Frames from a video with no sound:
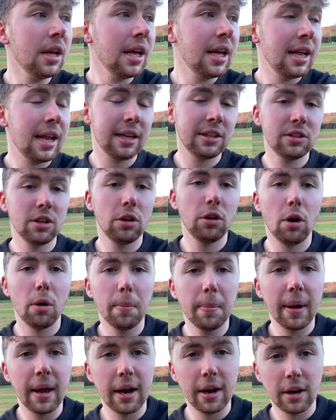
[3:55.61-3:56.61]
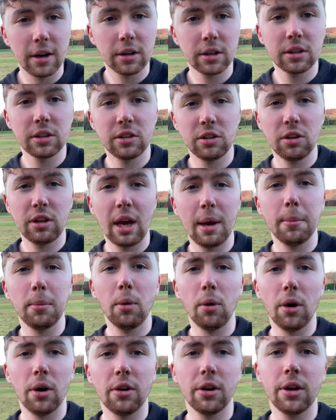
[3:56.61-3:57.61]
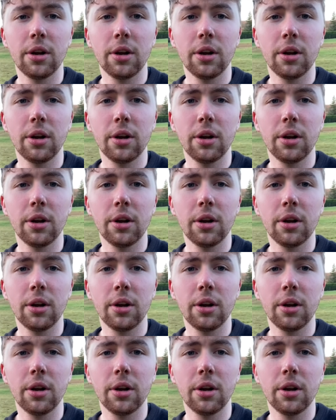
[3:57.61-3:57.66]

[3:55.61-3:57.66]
it's a lot better because you get more